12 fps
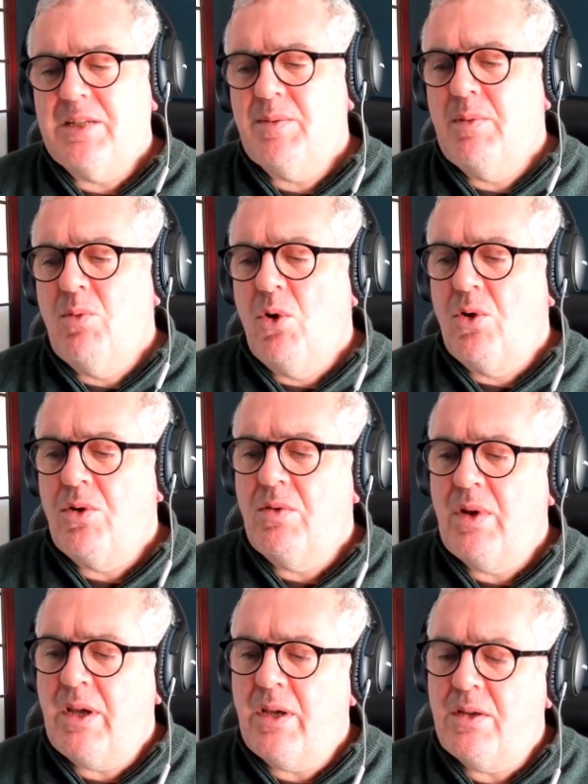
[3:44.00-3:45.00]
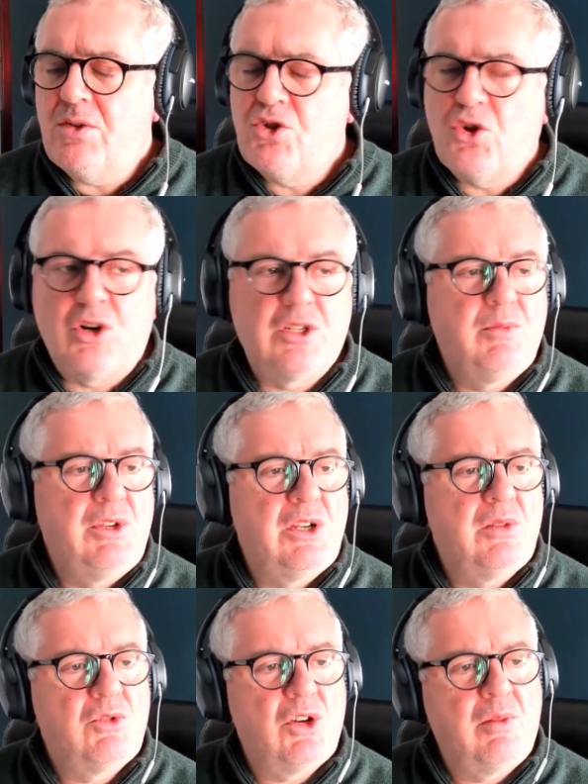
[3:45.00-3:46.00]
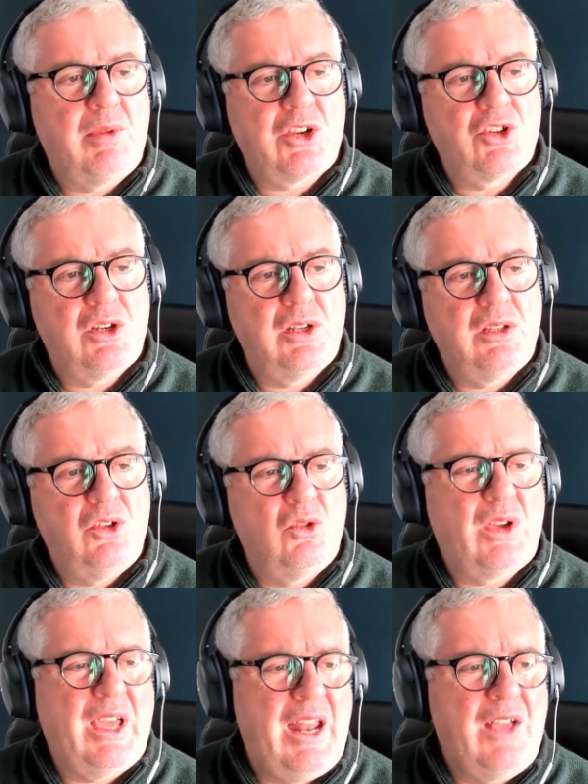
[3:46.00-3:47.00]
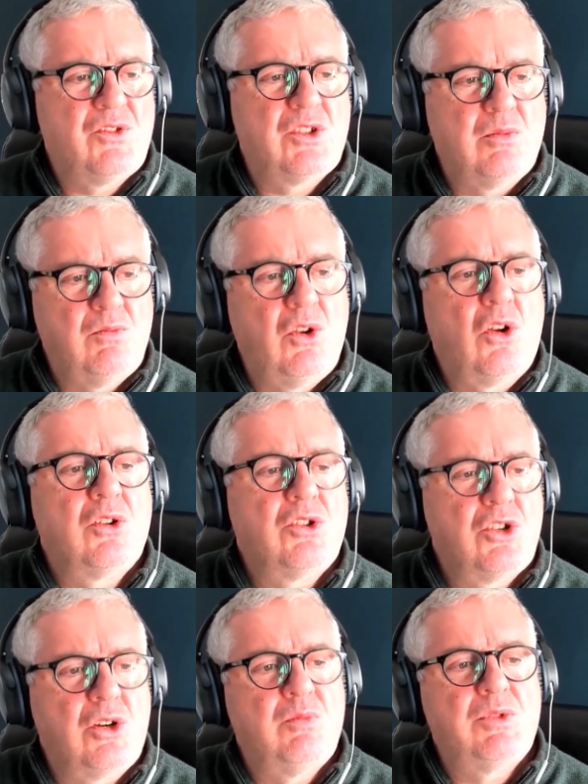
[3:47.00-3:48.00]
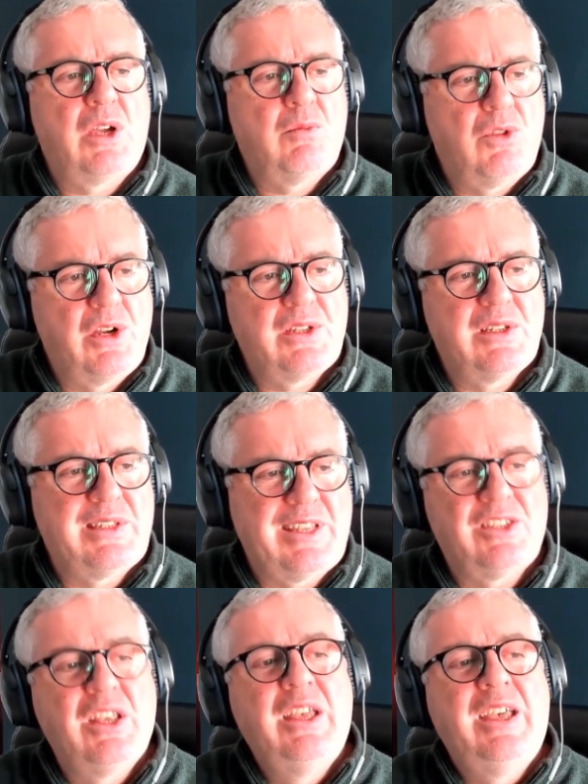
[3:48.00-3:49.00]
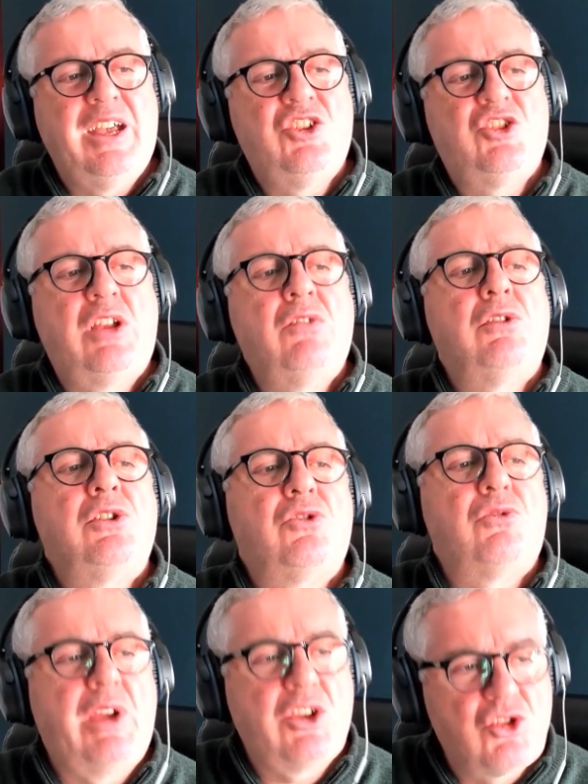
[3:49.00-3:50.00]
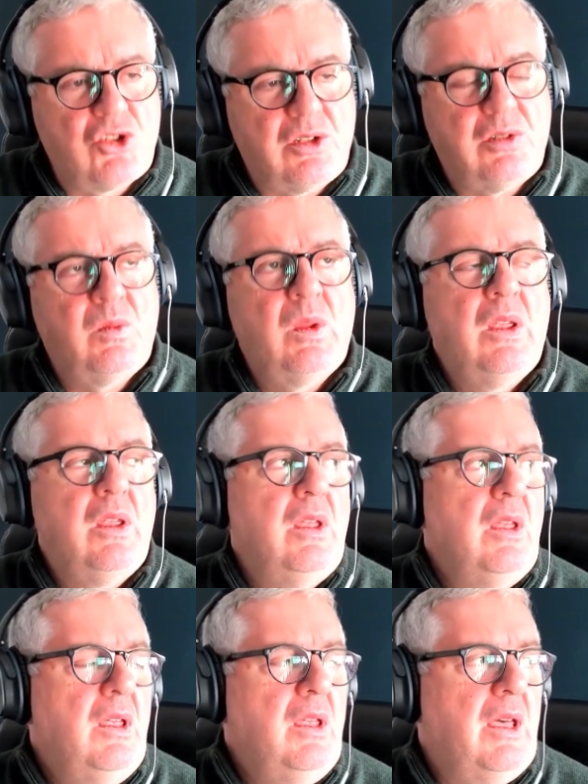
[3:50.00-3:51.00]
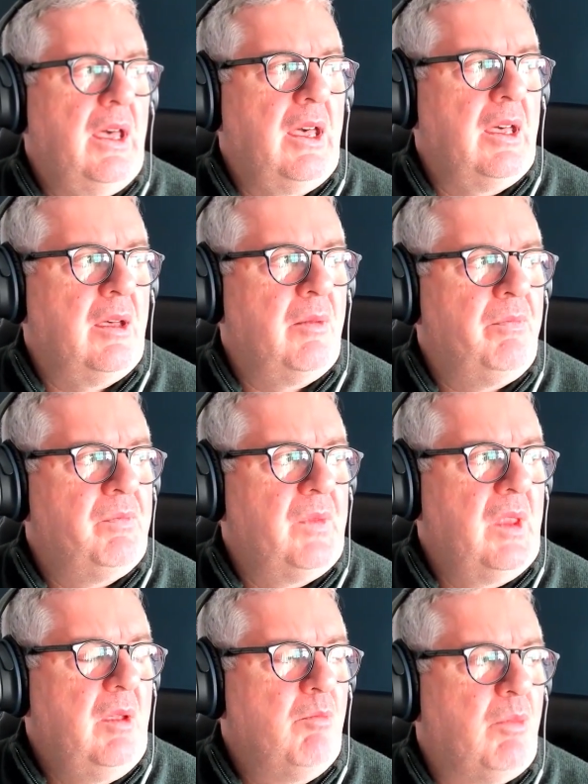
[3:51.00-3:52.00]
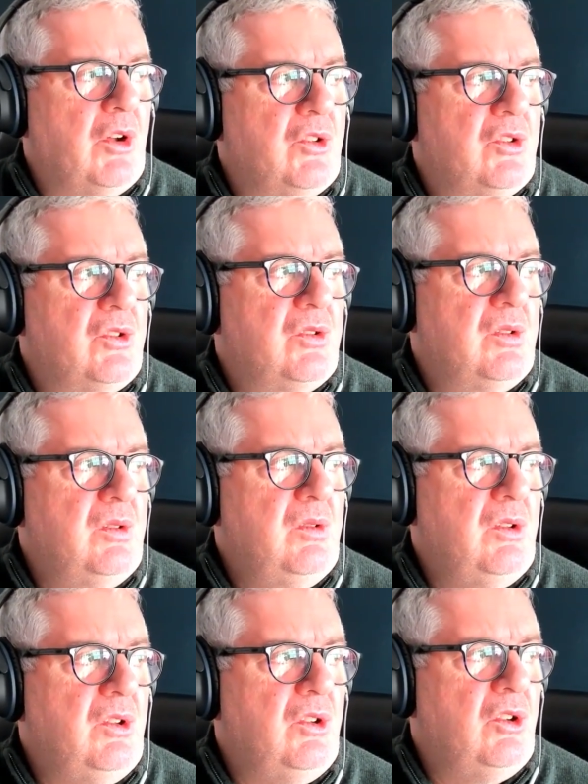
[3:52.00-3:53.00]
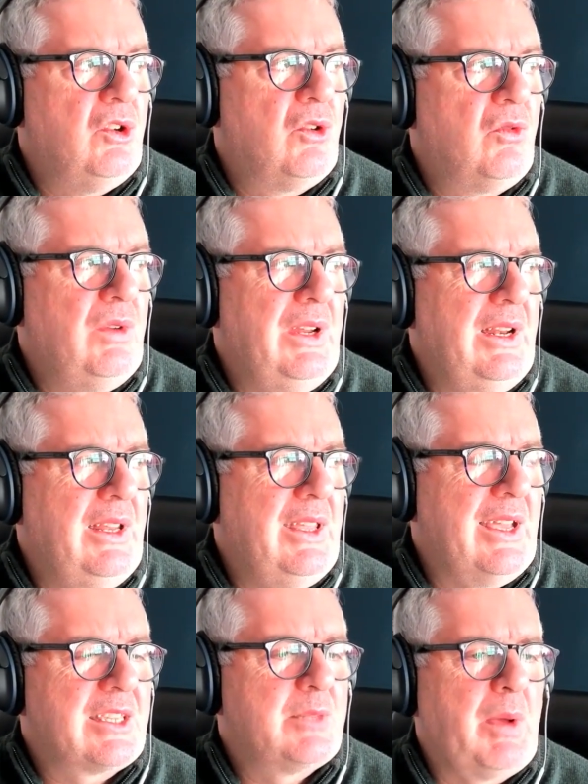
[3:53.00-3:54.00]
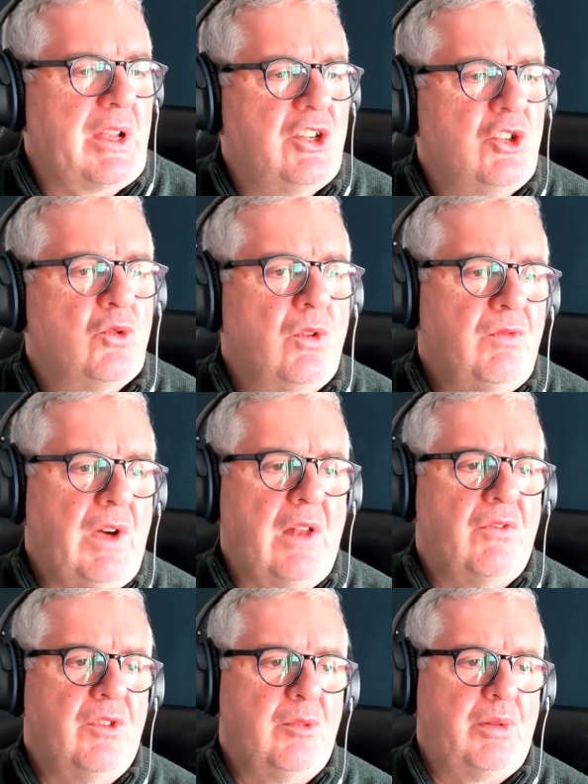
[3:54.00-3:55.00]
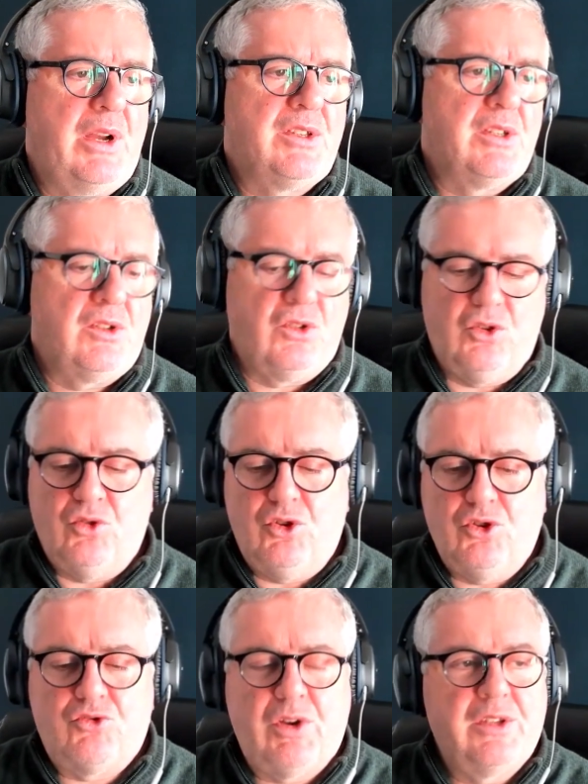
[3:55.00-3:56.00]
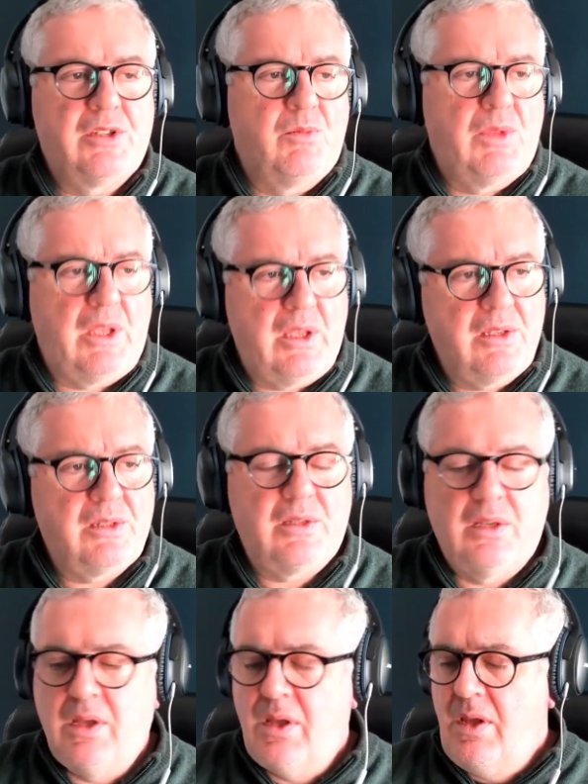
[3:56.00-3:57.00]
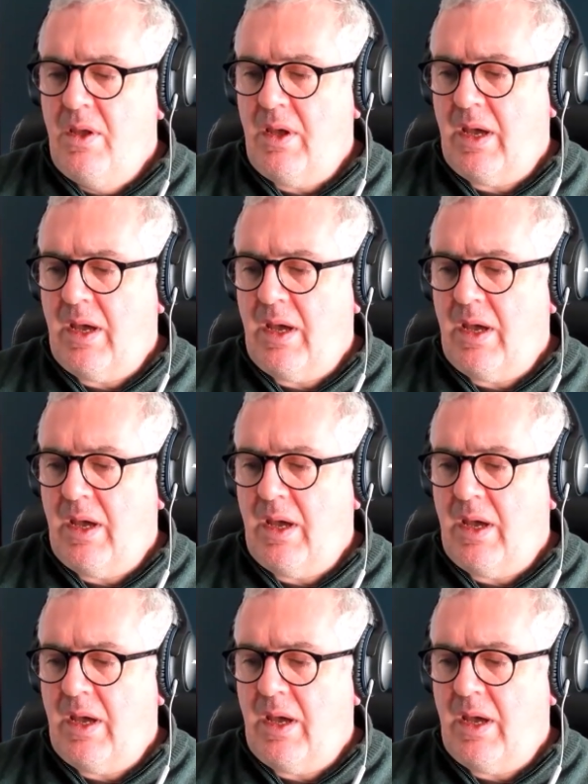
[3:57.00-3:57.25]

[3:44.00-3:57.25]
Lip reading: tend to be more short to medium term. Actually, you can have some longer term time horizons as a general direction, but you're really expecting to evolve from the present. You try some things,